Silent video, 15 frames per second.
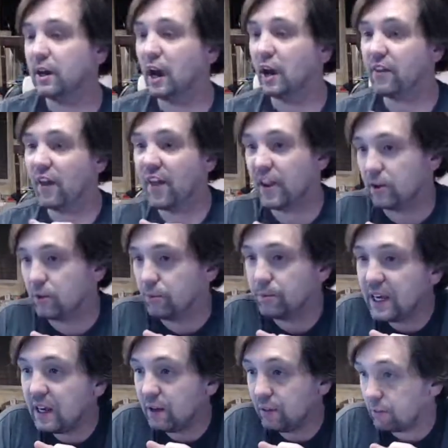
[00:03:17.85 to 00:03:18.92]
and then that'll
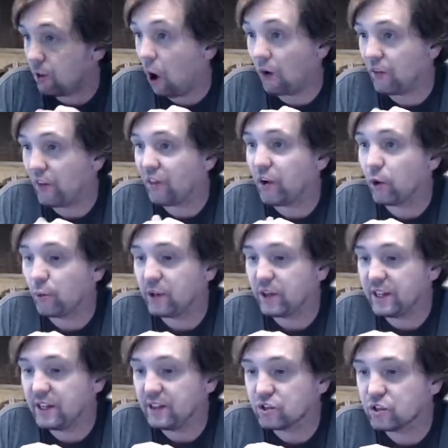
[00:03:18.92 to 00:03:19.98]
be all that there
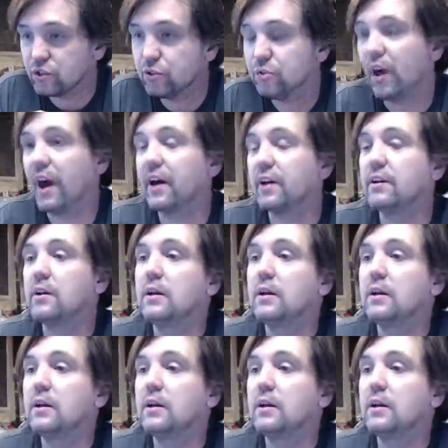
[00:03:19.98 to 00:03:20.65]
really is to that.